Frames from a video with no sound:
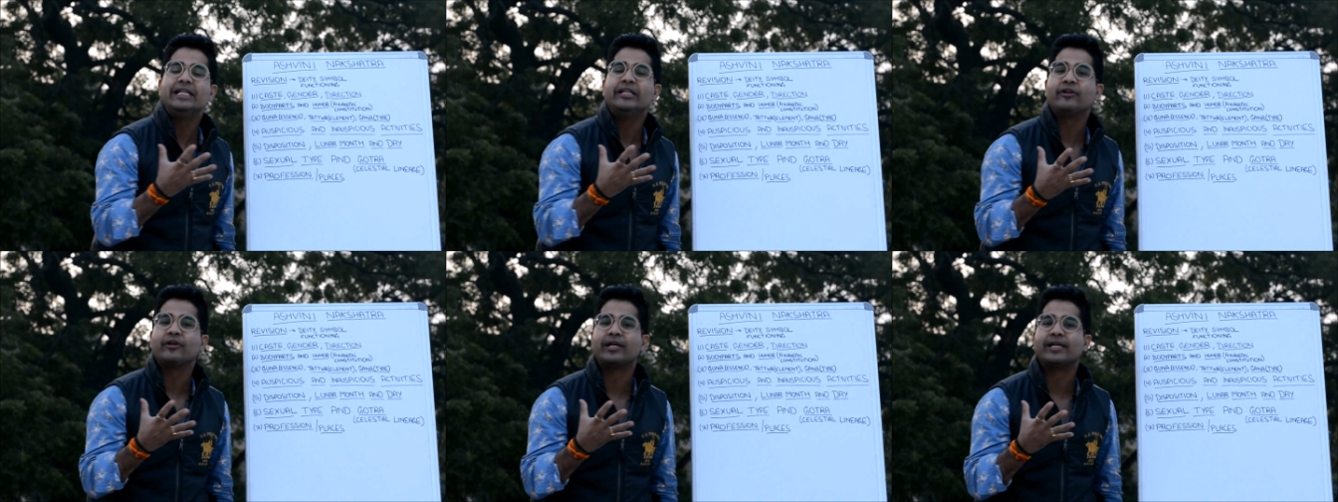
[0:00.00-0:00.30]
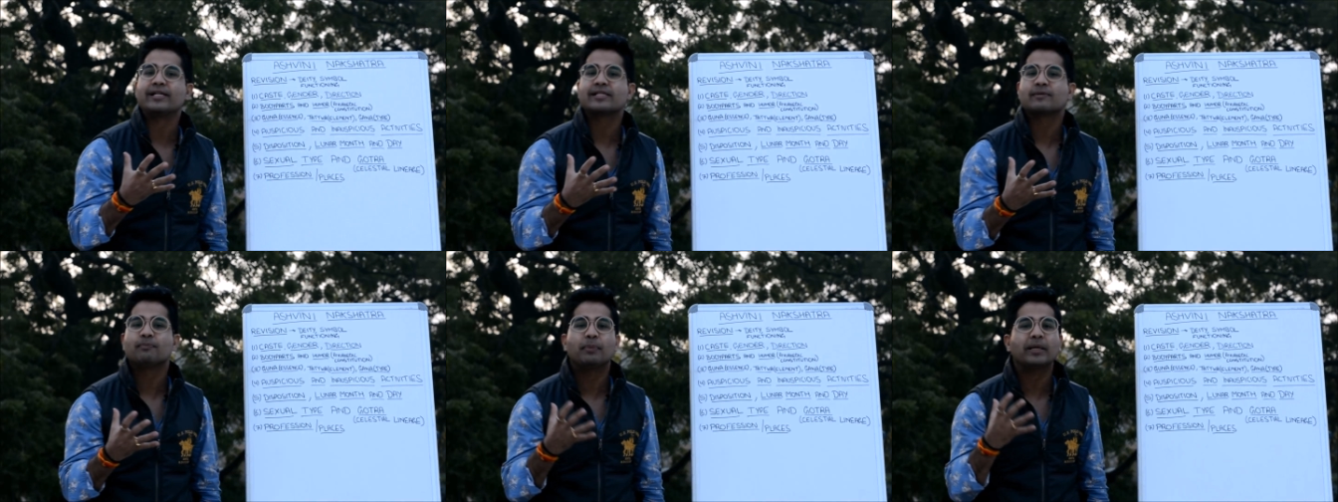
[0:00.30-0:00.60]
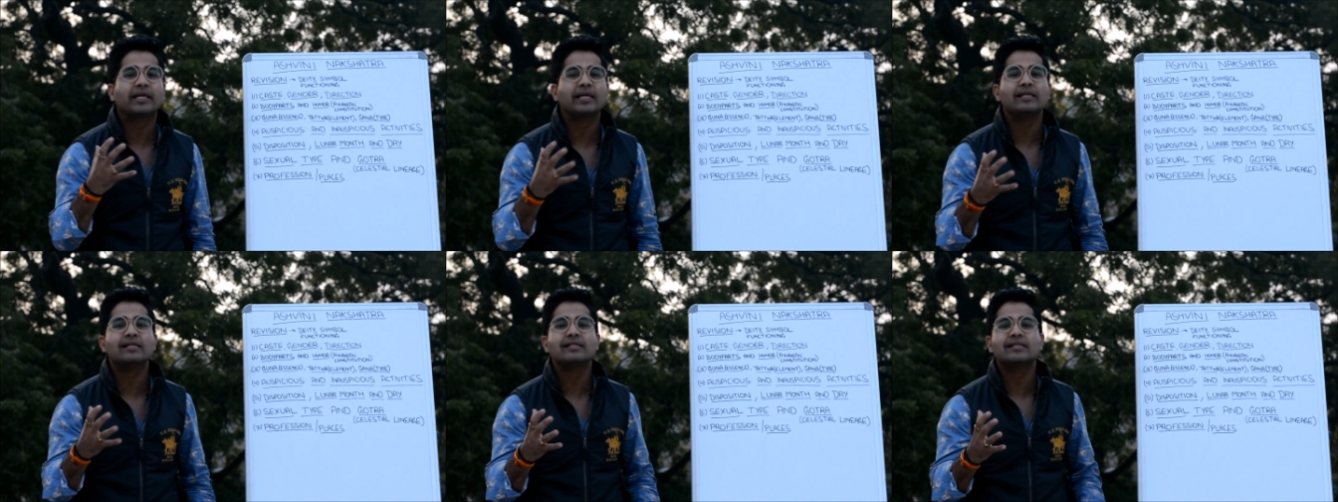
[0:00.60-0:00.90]
traits,
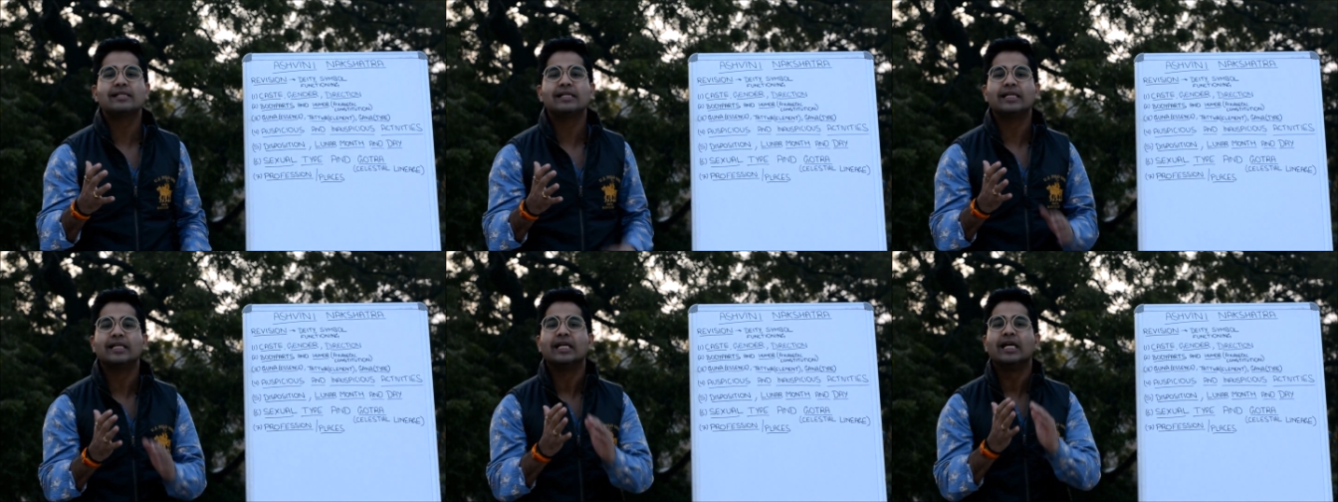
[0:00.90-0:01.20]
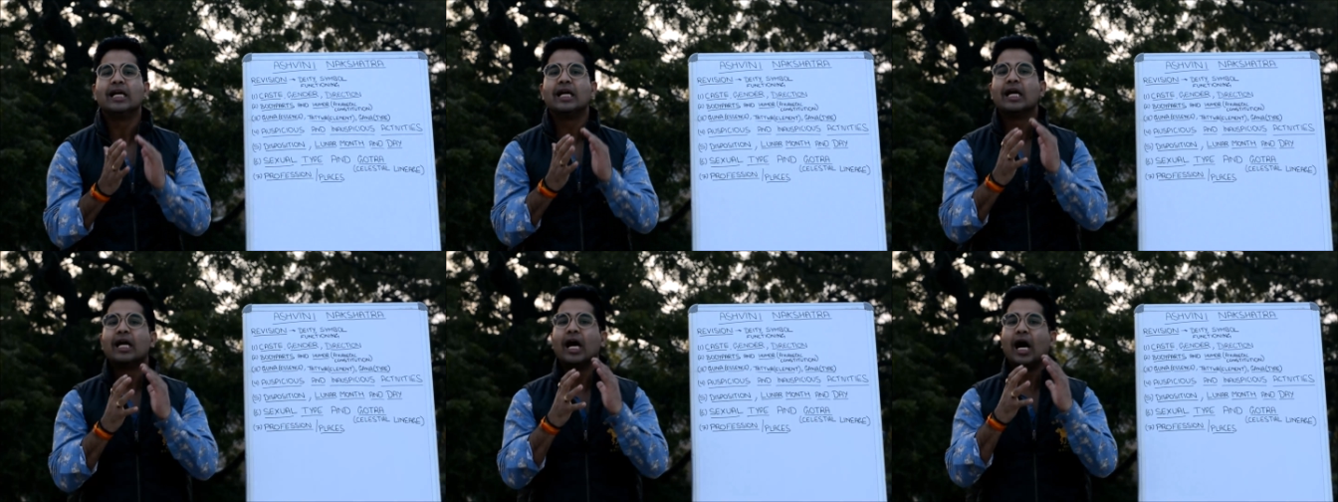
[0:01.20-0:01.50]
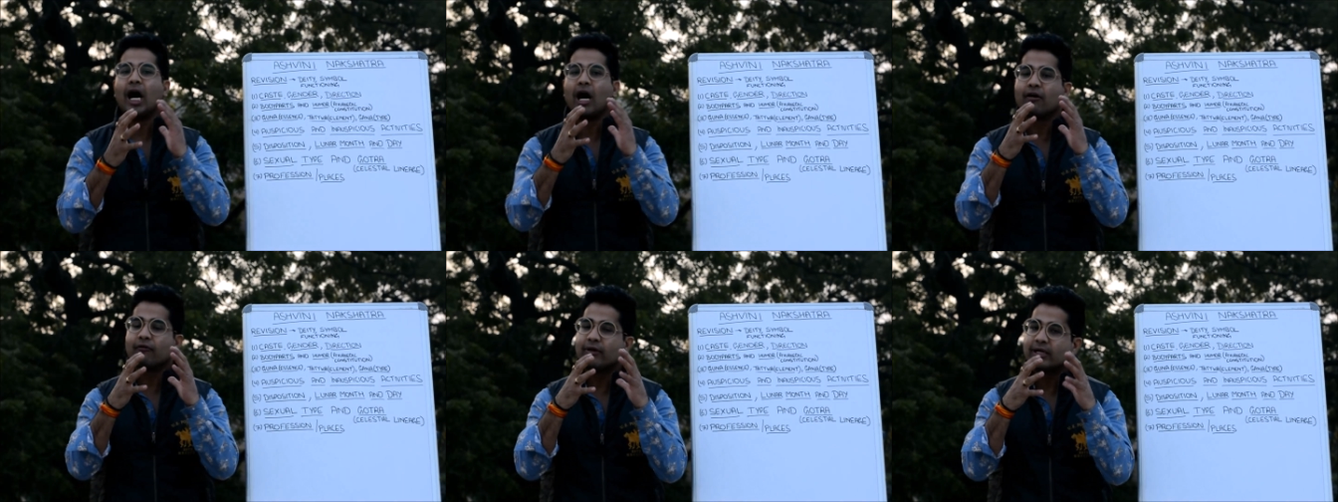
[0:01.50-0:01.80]
because see,
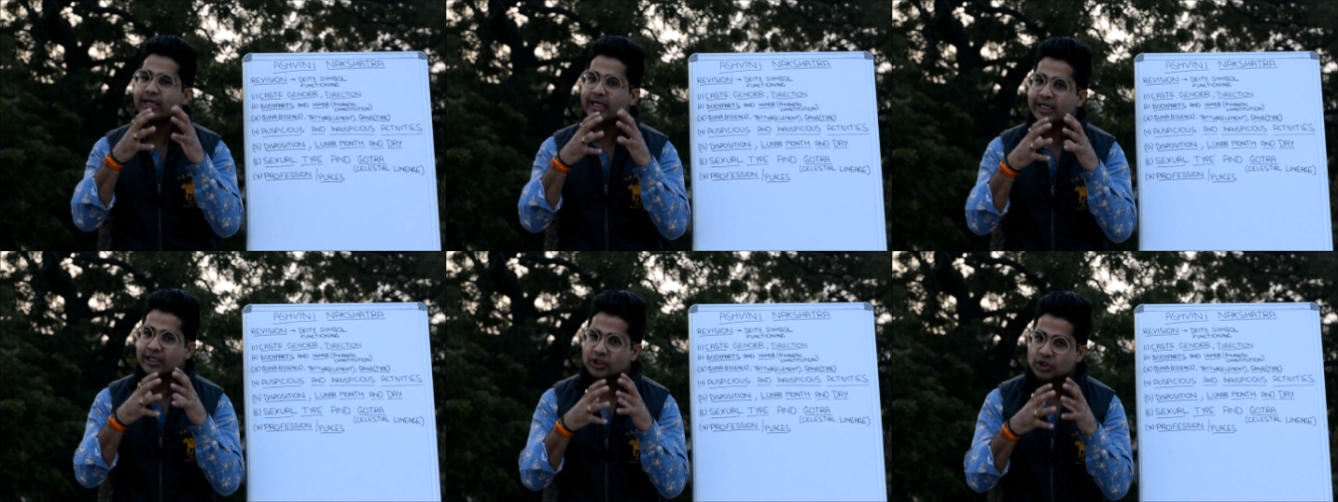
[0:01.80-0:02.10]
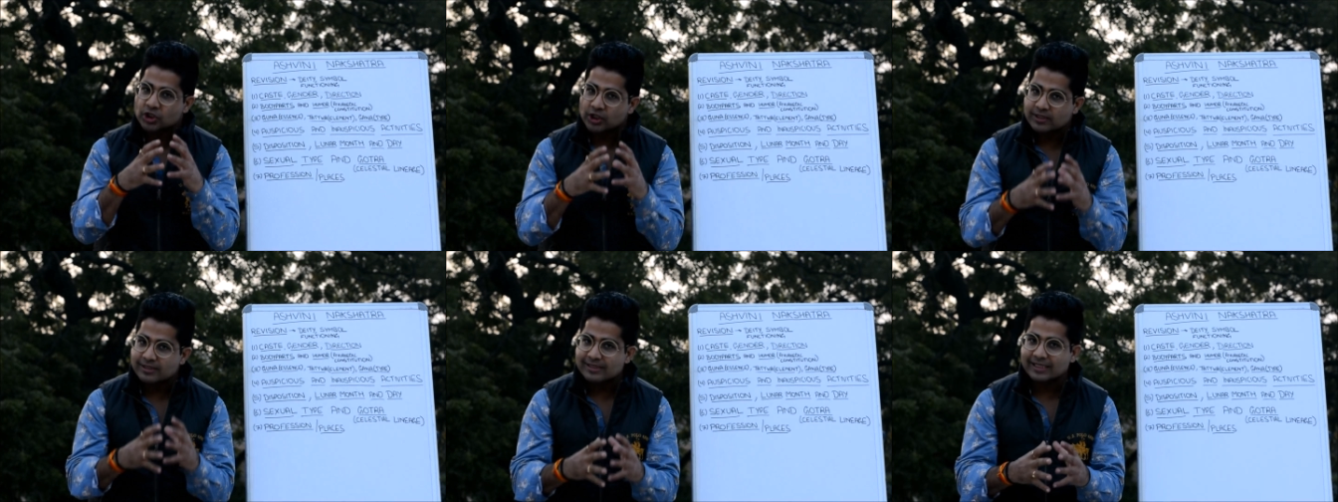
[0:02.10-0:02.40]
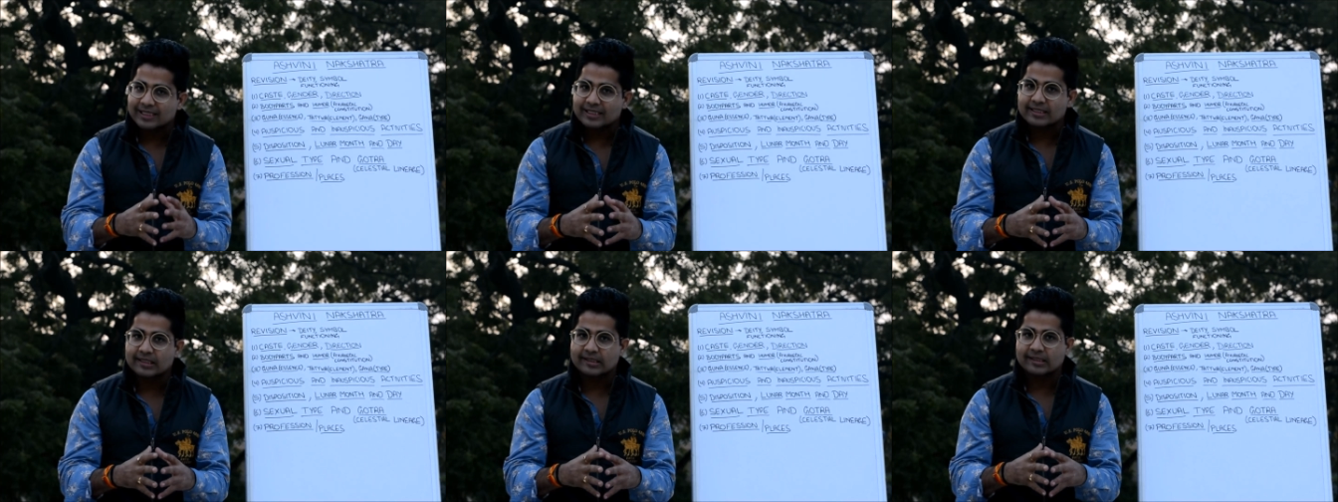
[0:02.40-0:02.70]
our ancient
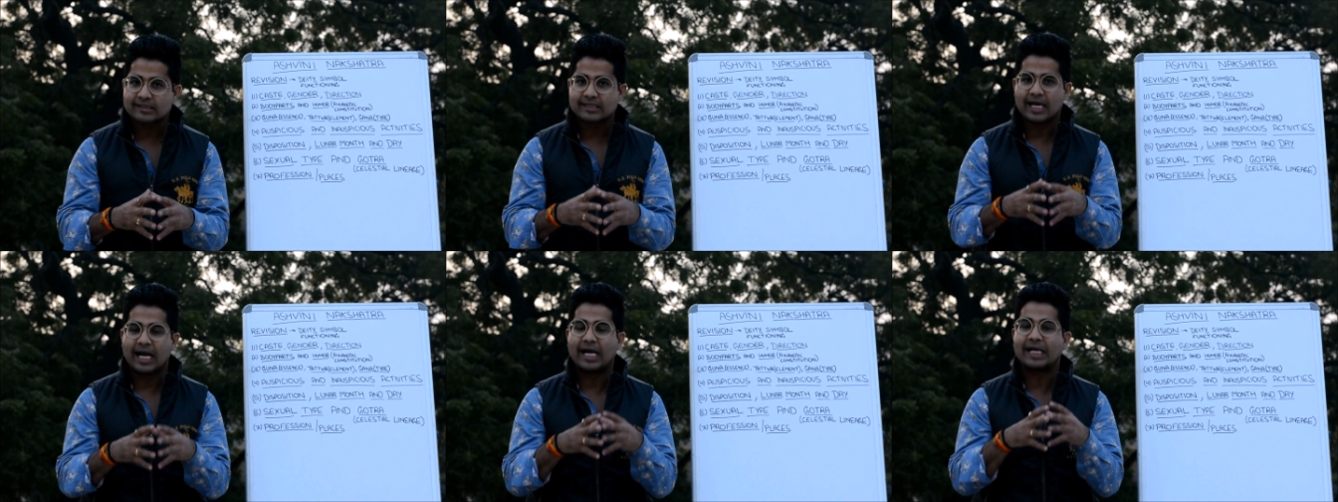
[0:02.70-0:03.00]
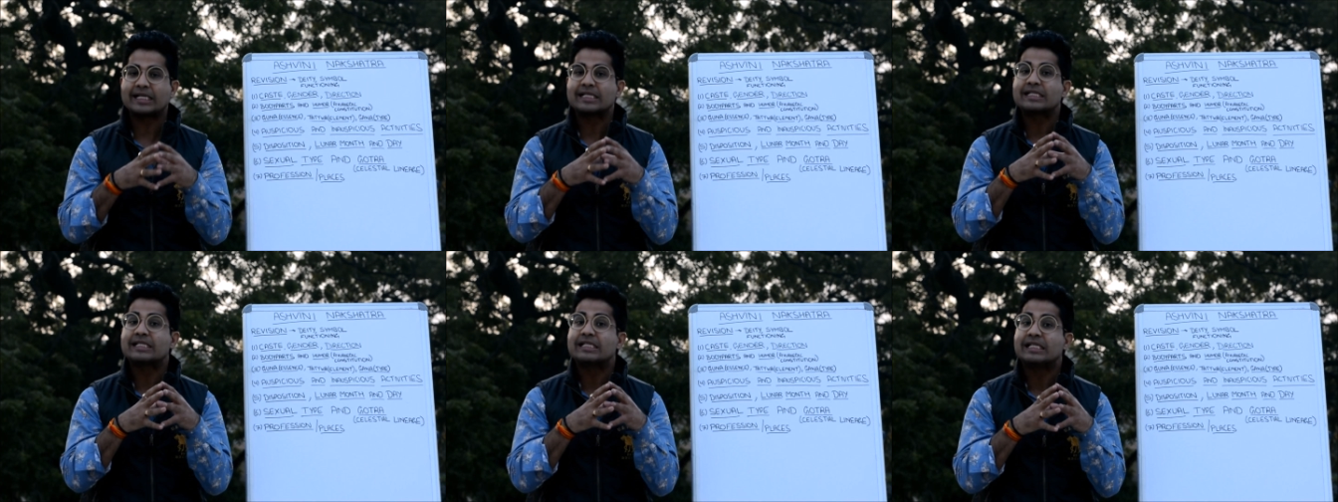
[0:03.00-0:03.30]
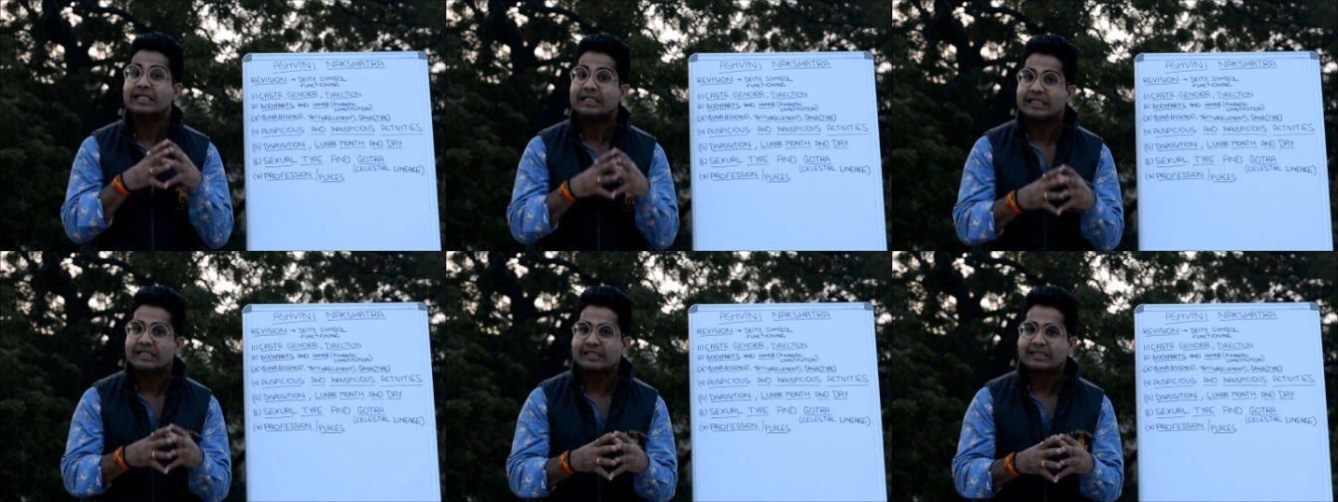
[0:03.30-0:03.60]
sages and
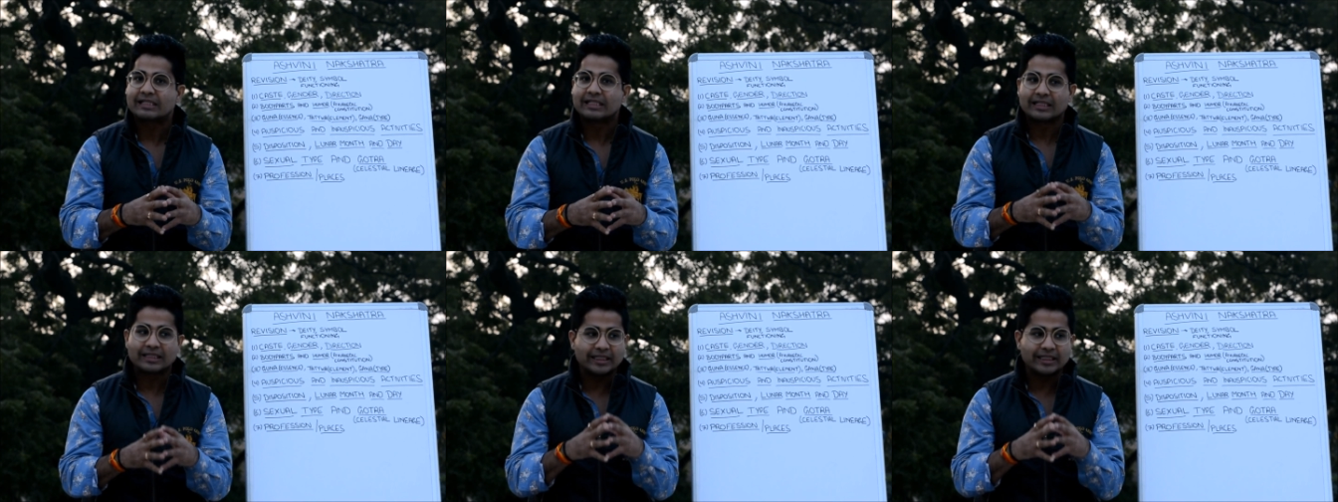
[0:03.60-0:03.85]
seers,